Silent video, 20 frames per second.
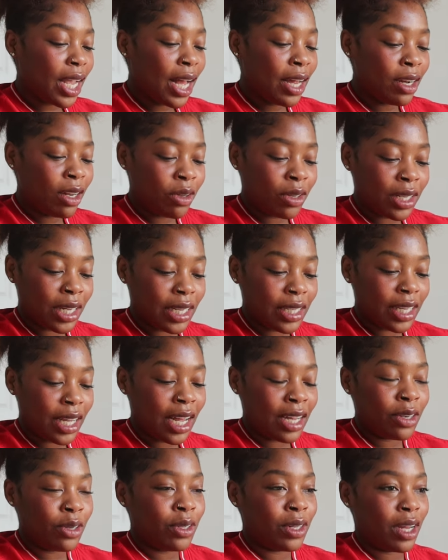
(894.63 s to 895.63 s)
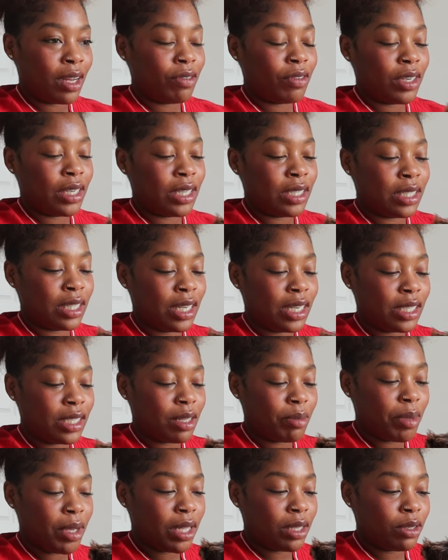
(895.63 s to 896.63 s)
I don't like that. I do like for his legs
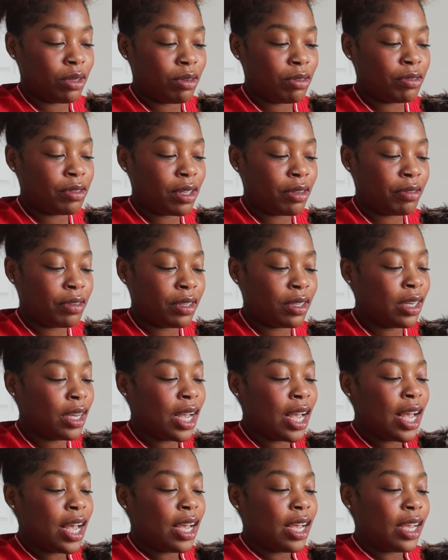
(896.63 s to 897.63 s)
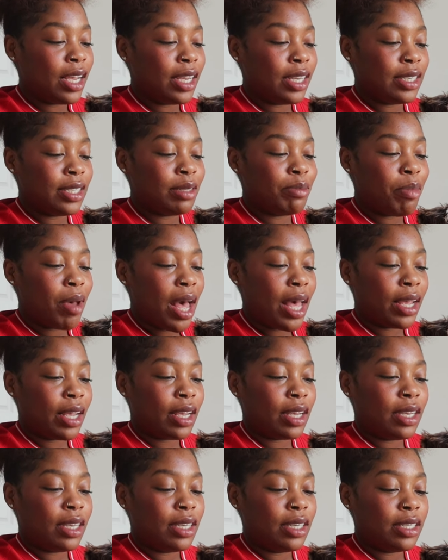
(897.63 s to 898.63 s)
to be a little fluffy and his back
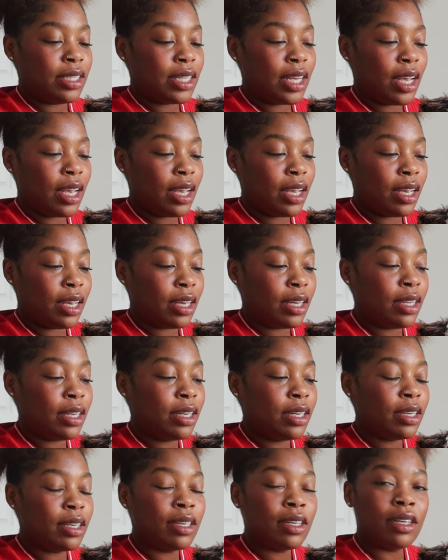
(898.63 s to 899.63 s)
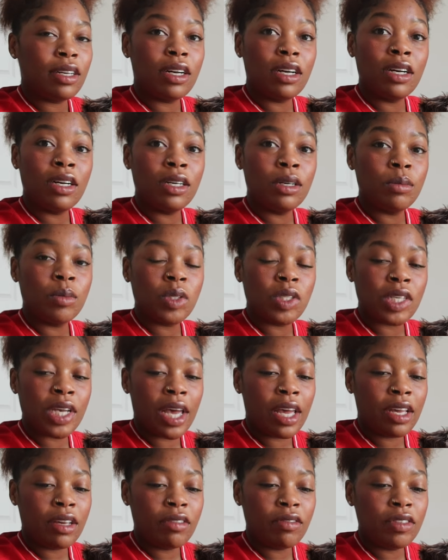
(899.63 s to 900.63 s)
and his head um,
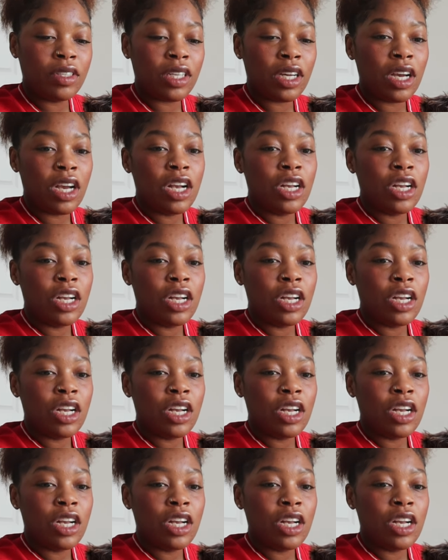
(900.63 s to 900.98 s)
shaved.